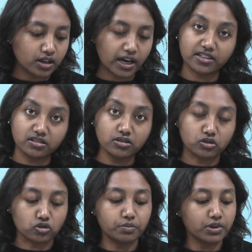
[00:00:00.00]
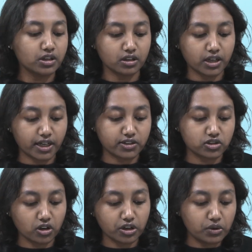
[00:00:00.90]
As a group,
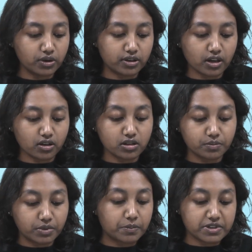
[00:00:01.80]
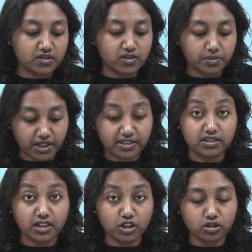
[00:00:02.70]
ensure you agree on the purpose of the
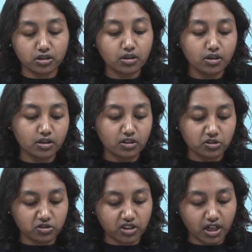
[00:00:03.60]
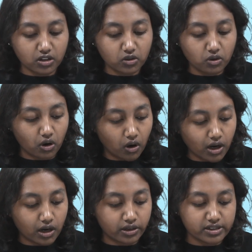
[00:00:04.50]
presentation so that you
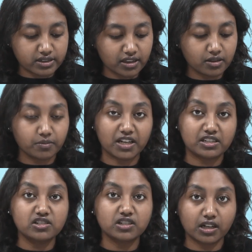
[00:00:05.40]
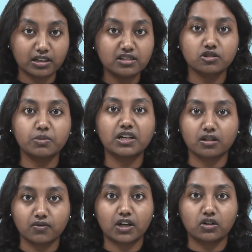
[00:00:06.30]
all understand the message that needs to be
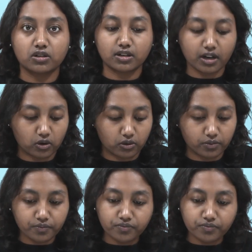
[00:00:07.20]
conveyed to the crowd.